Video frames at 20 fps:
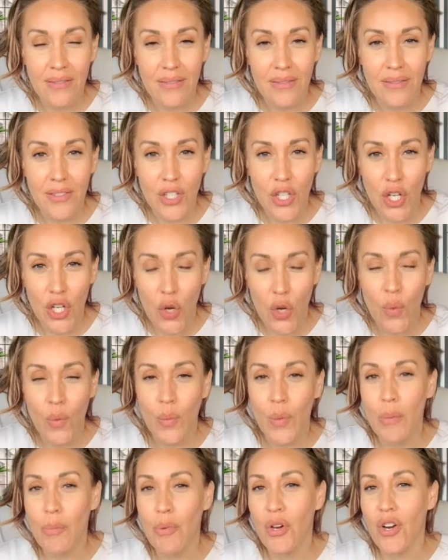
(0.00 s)
You know, when
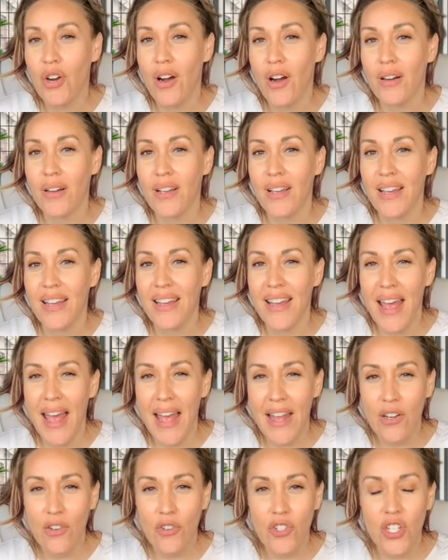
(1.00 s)
we put our
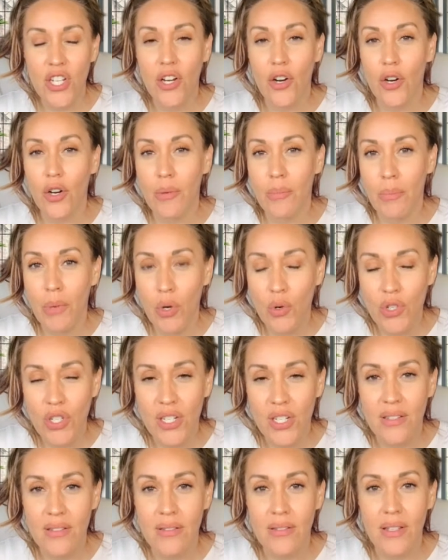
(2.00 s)
energy and our
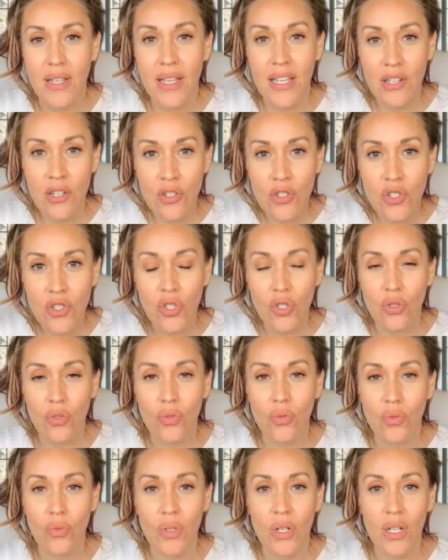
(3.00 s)
emotions
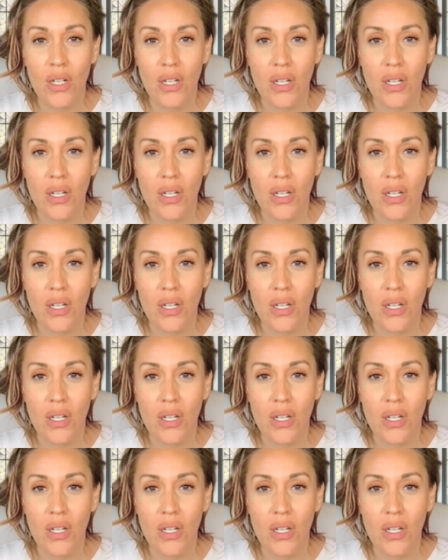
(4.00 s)
into